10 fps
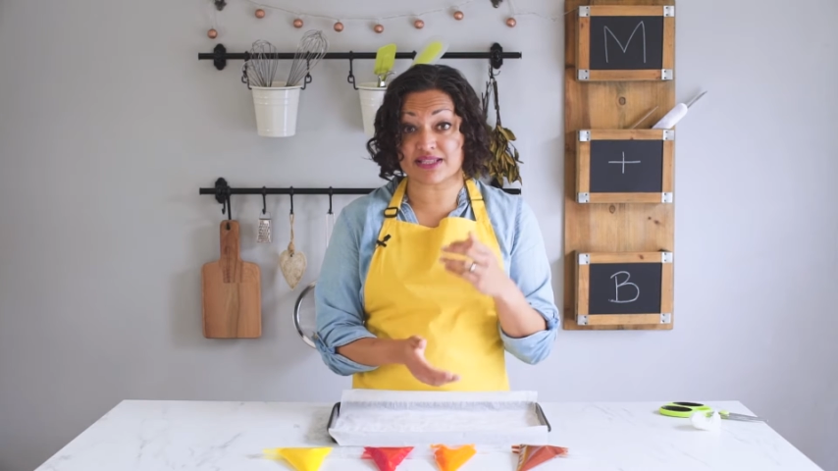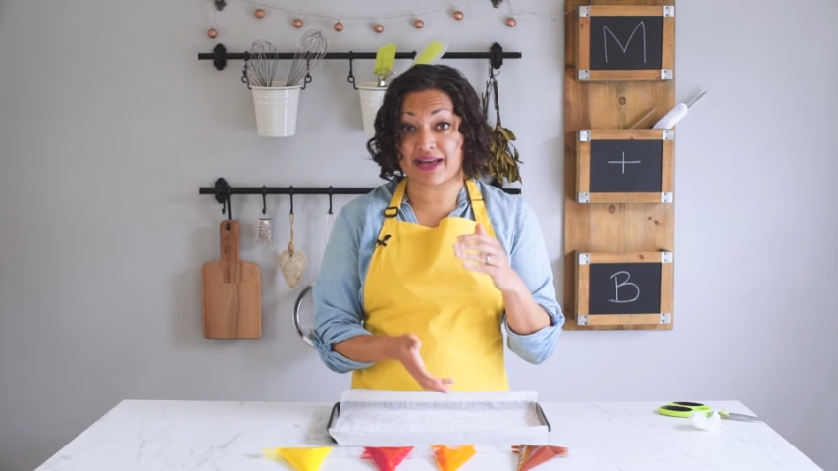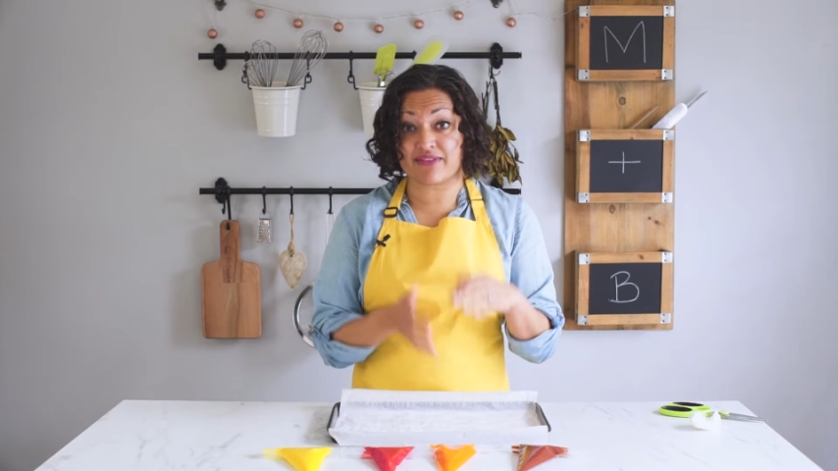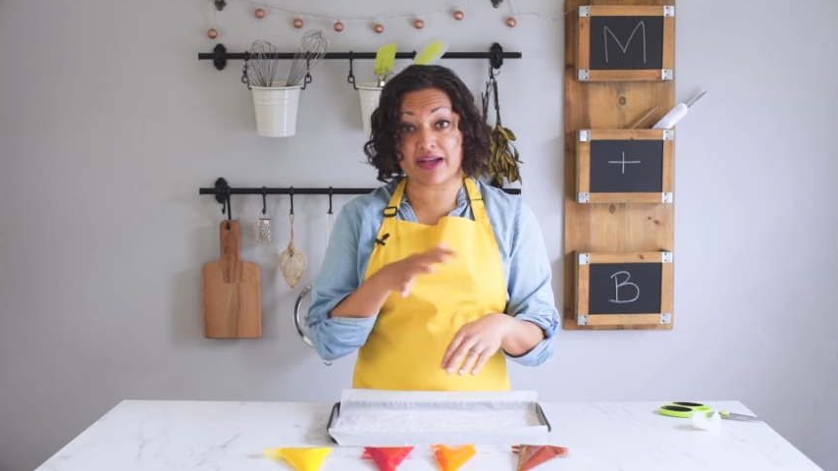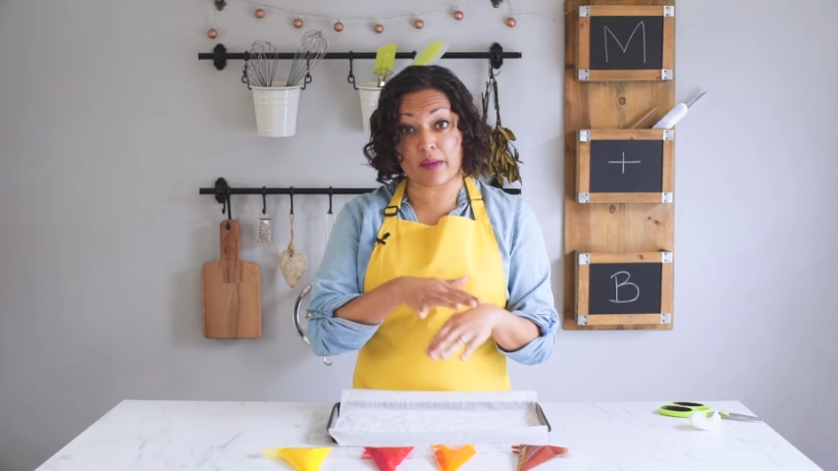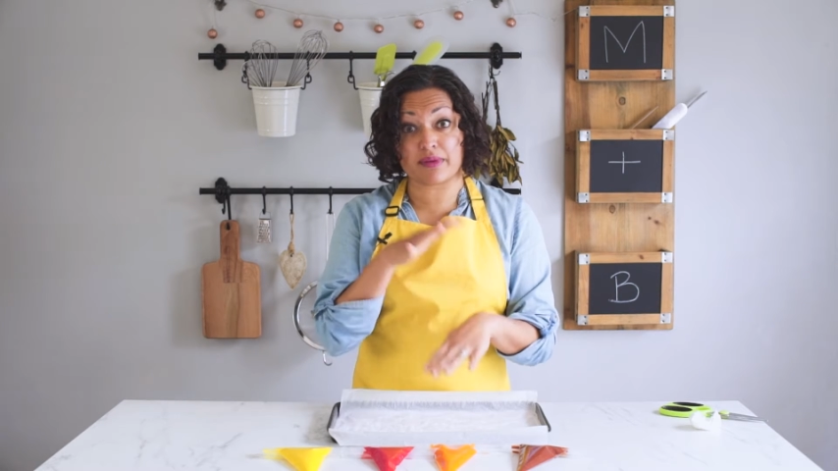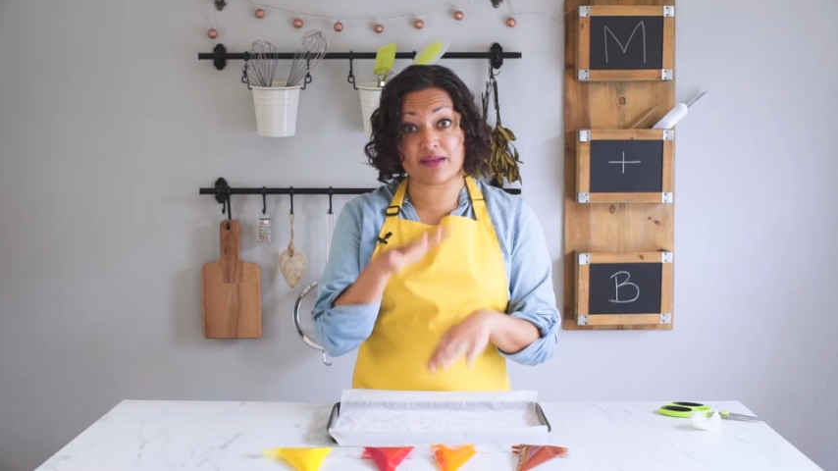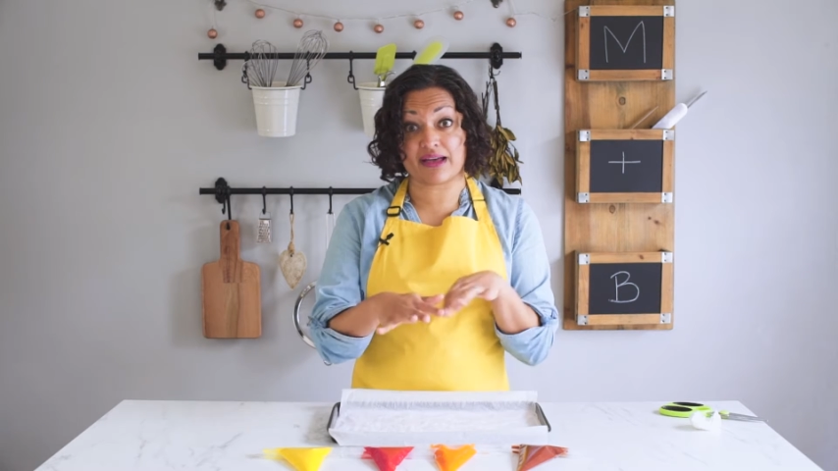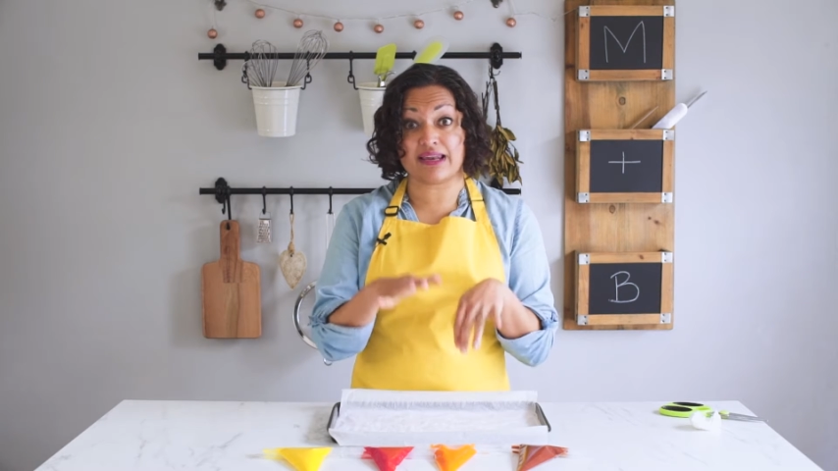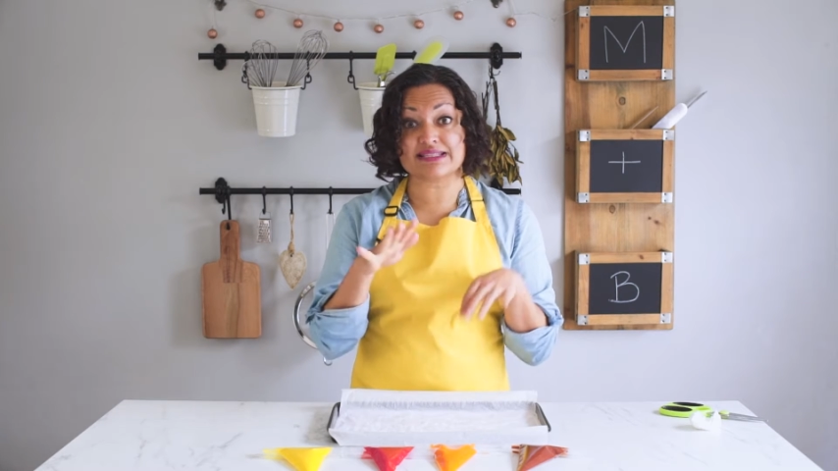to have a couple of
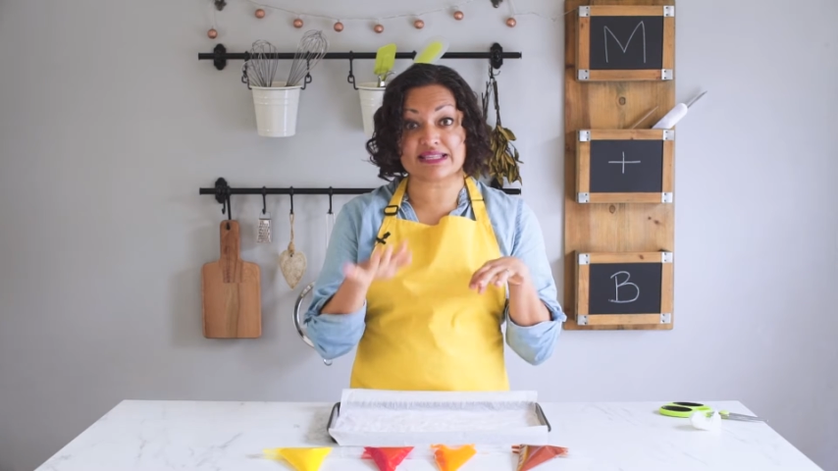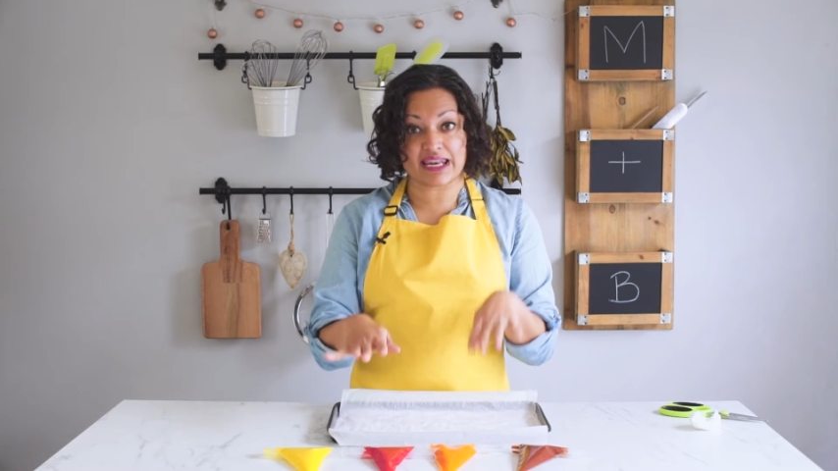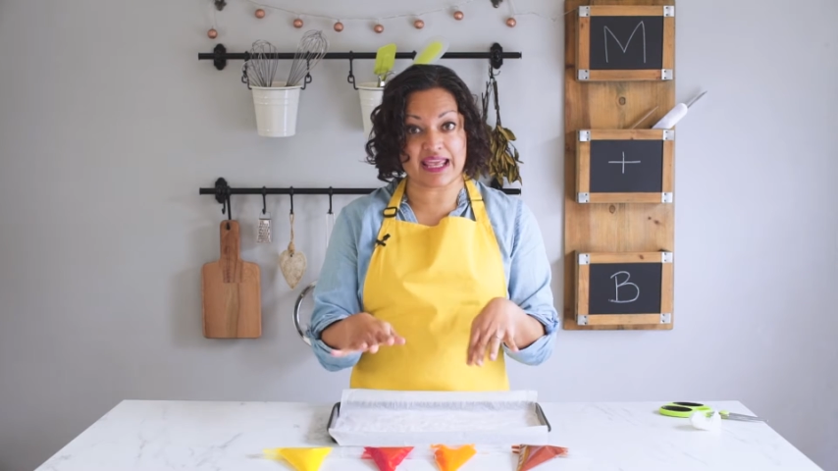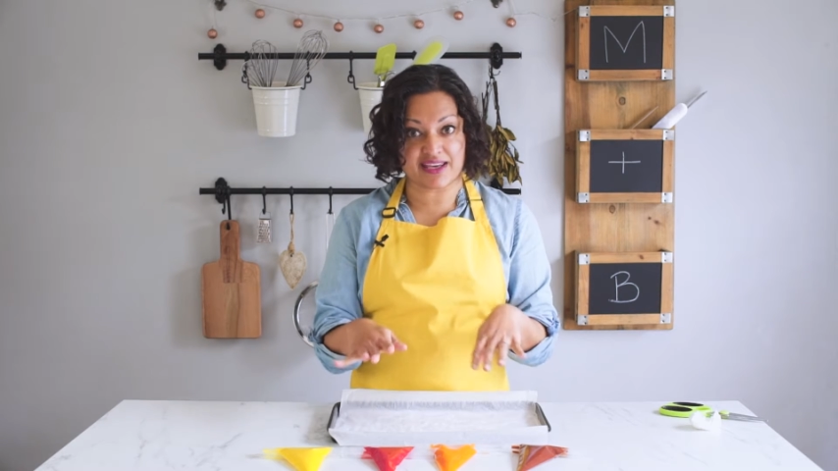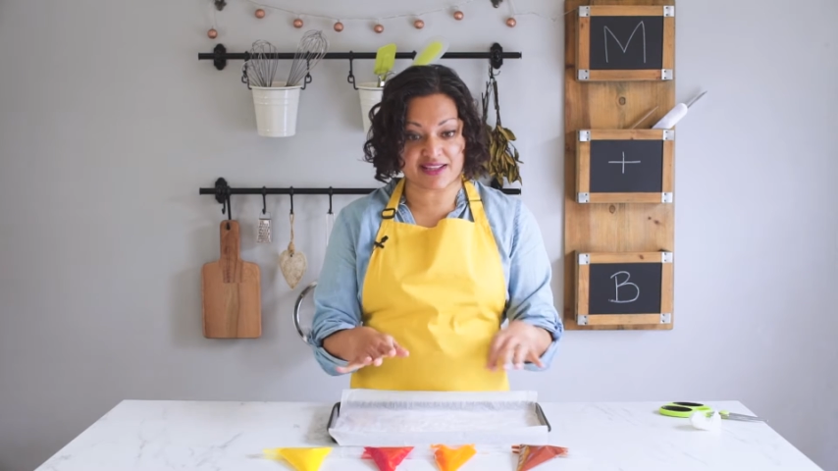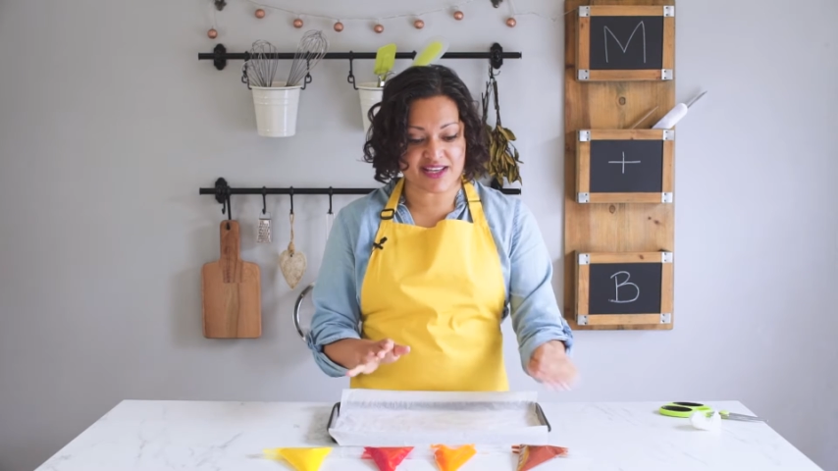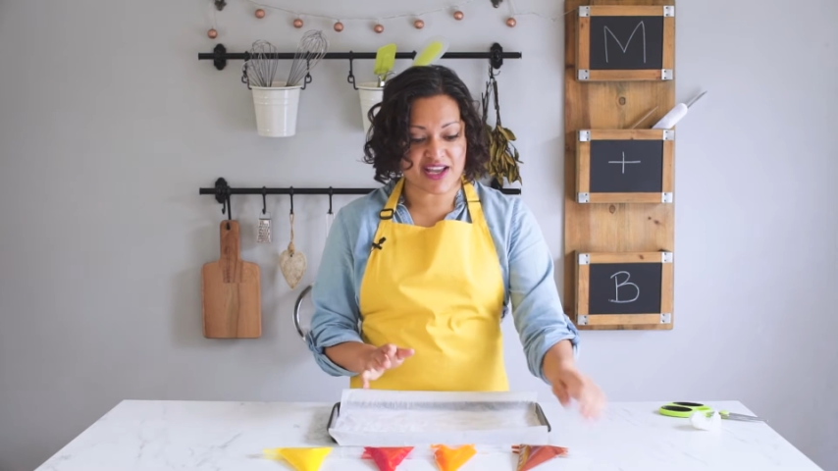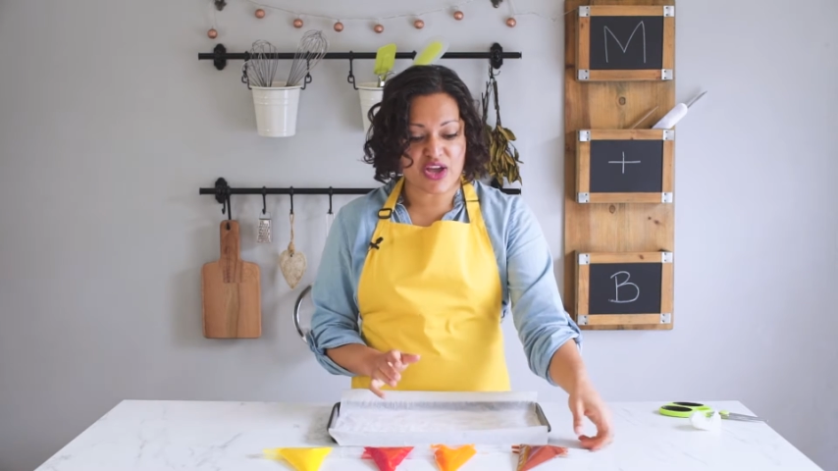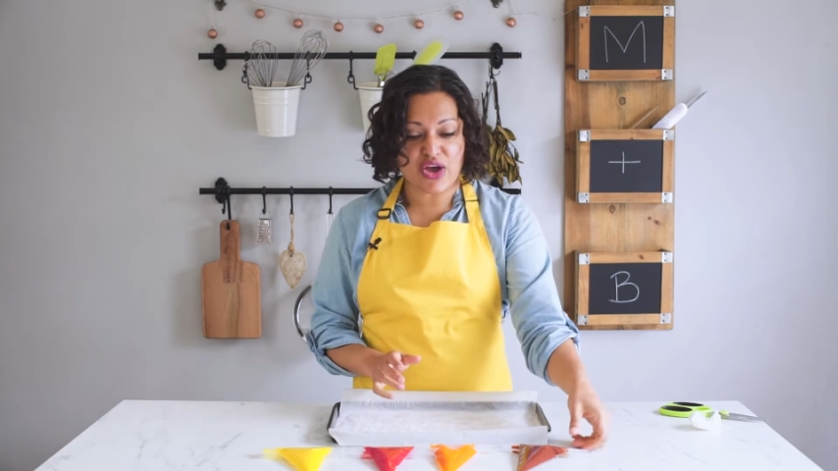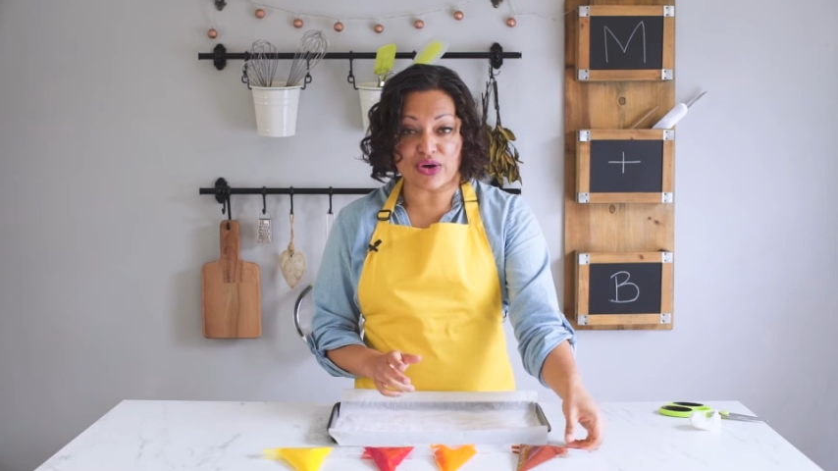colours layered
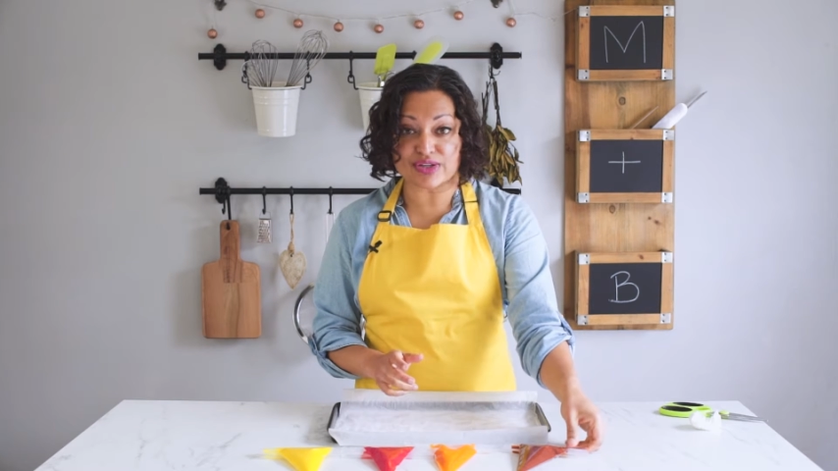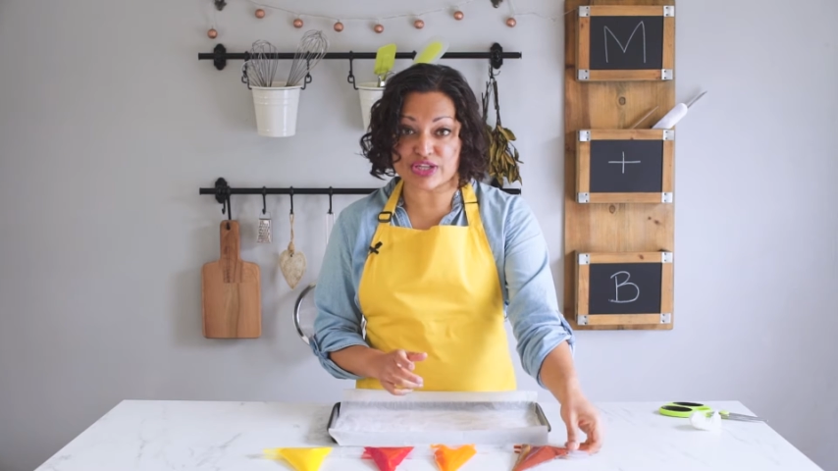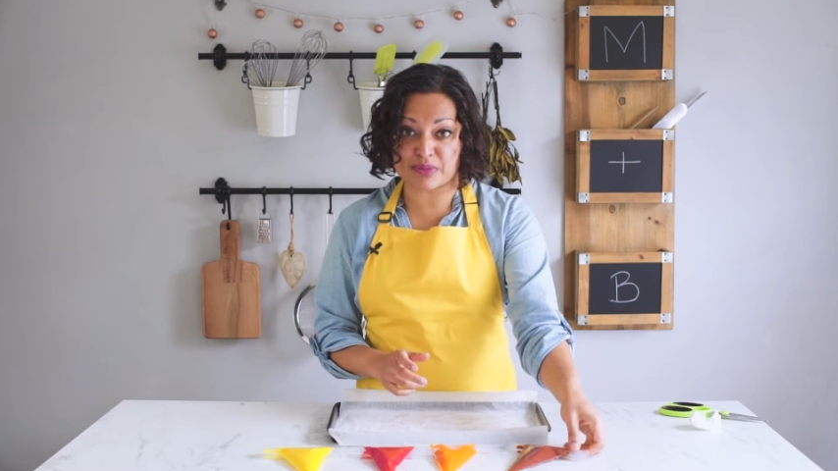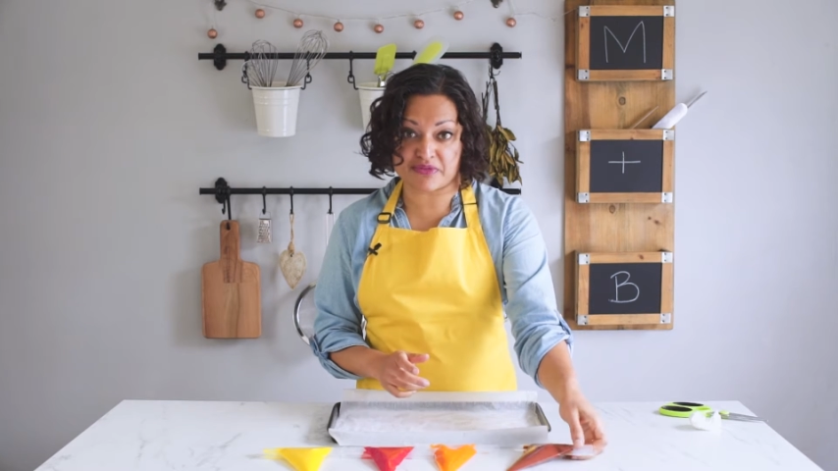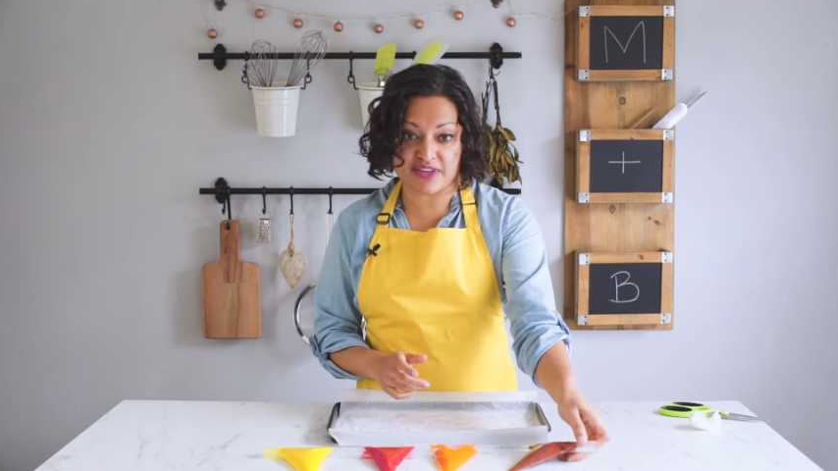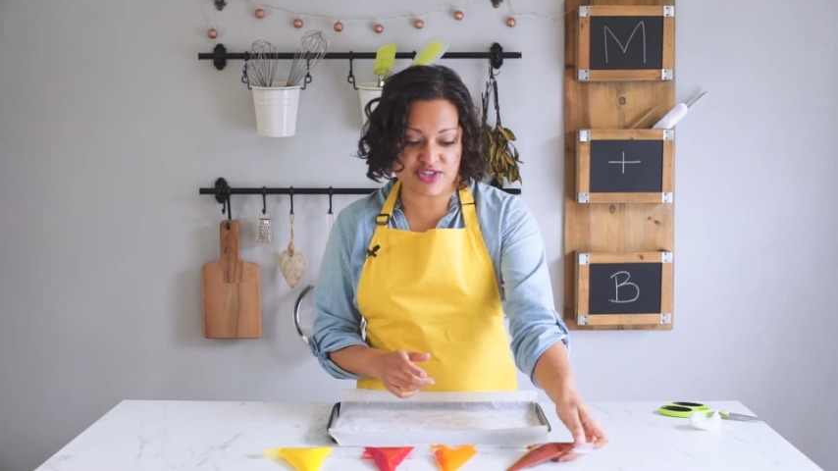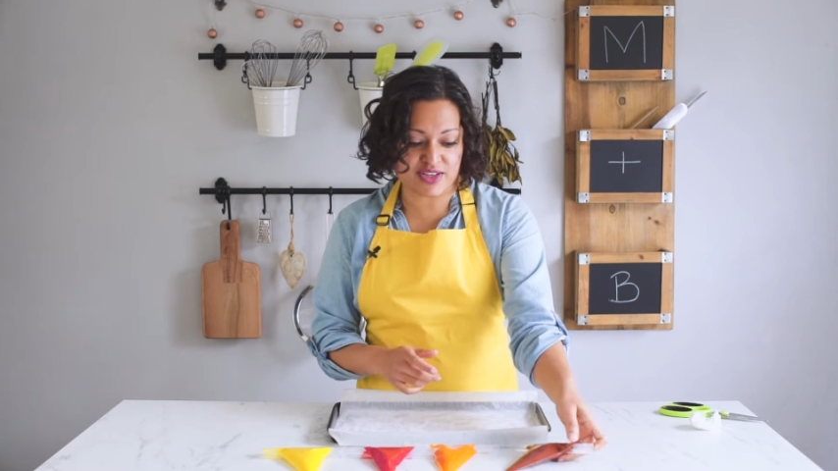on top of each